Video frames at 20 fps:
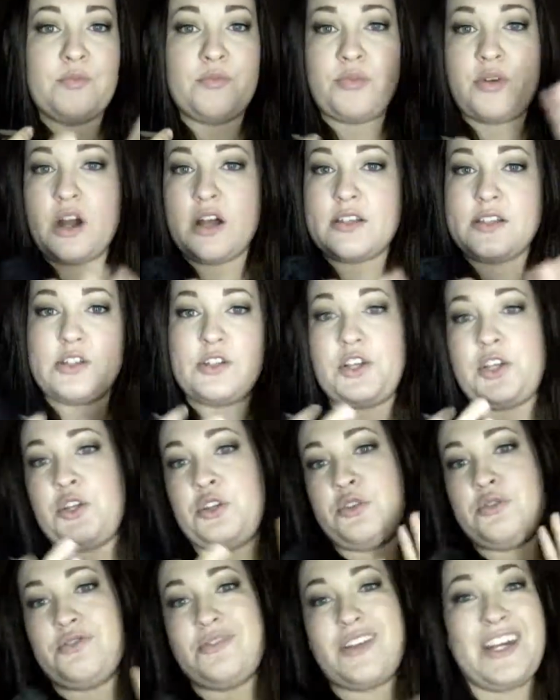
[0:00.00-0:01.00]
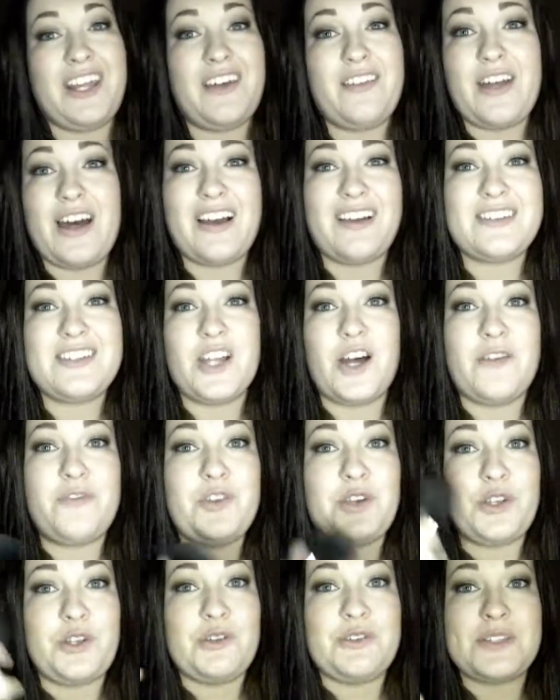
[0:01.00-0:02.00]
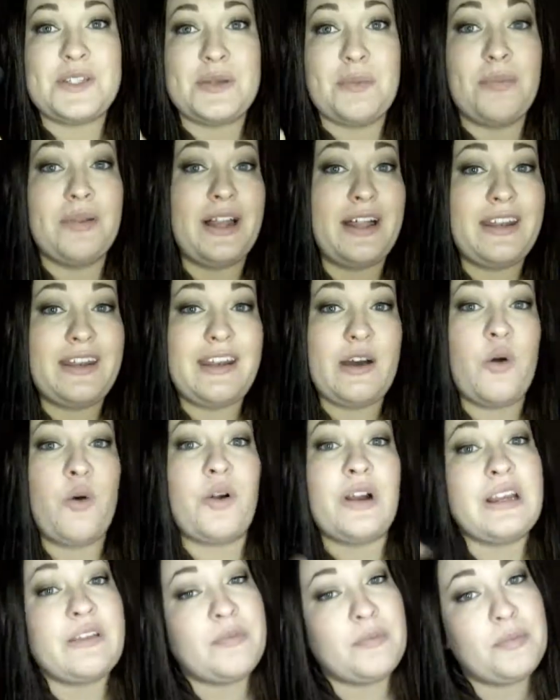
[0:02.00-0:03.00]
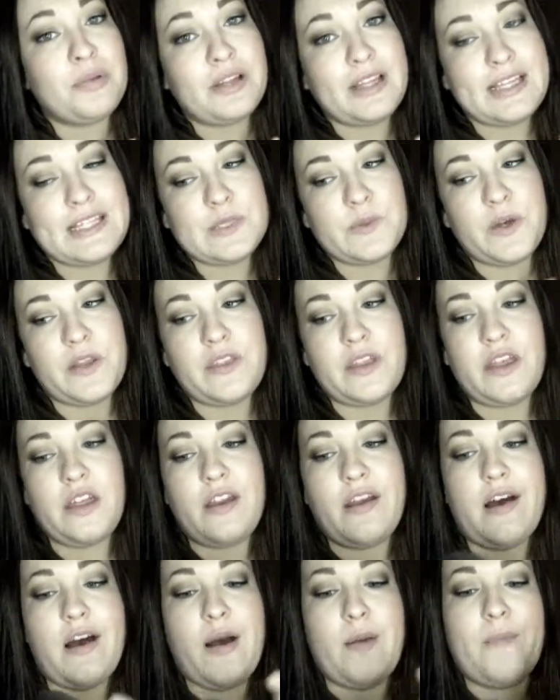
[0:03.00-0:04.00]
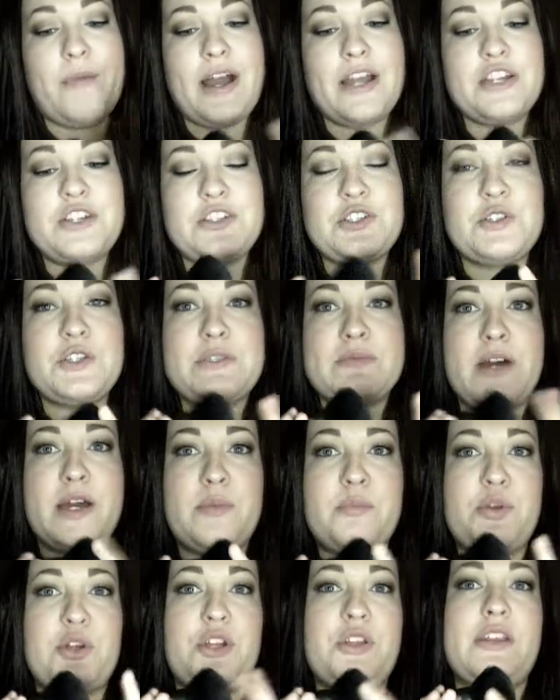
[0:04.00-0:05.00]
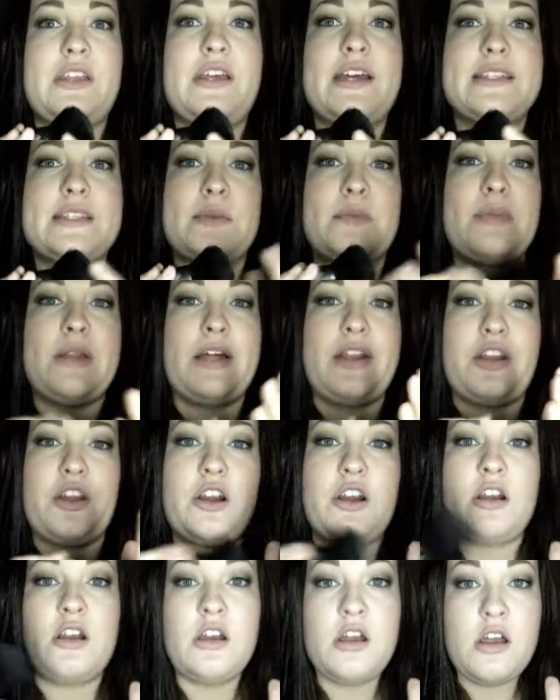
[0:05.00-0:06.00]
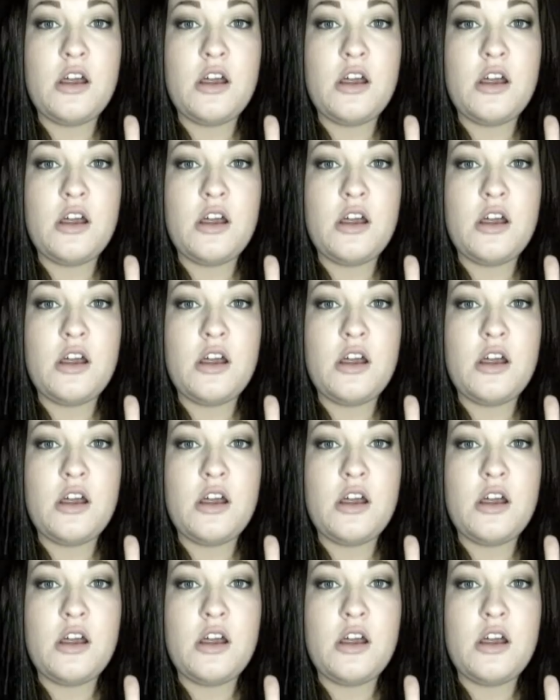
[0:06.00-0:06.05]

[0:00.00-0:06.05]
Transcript: bronzer, any of that stuff you can use to blend or even place with it. I just use mine purely as a blender.